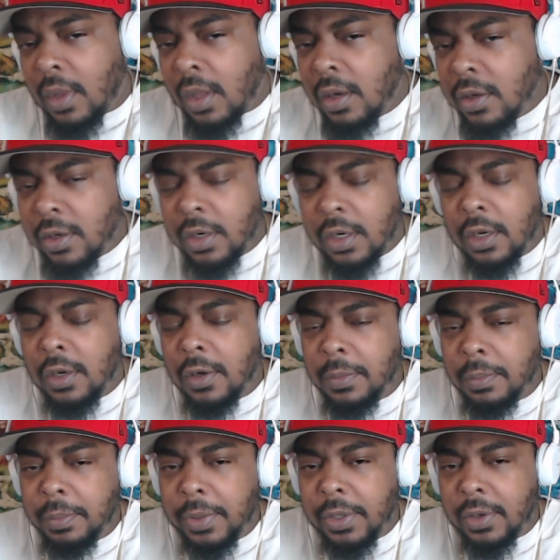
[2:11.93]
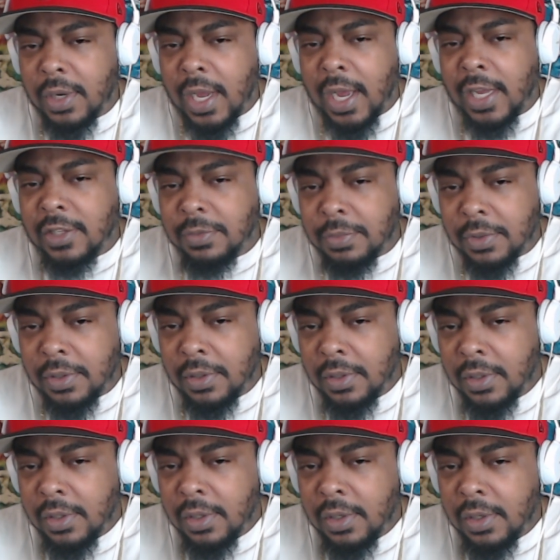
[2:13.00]
Look at um Bill Cosby.
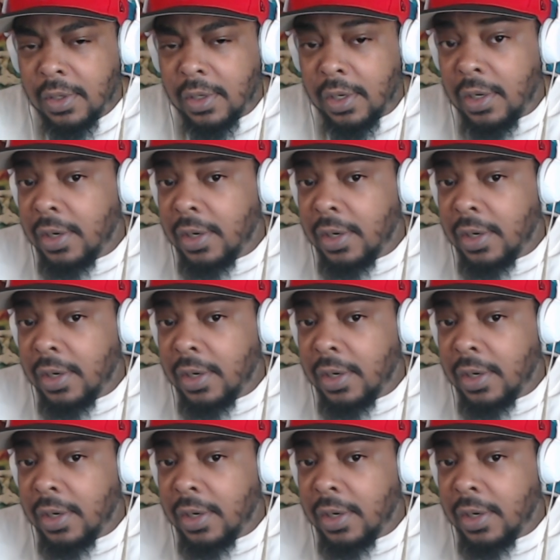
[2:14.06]
He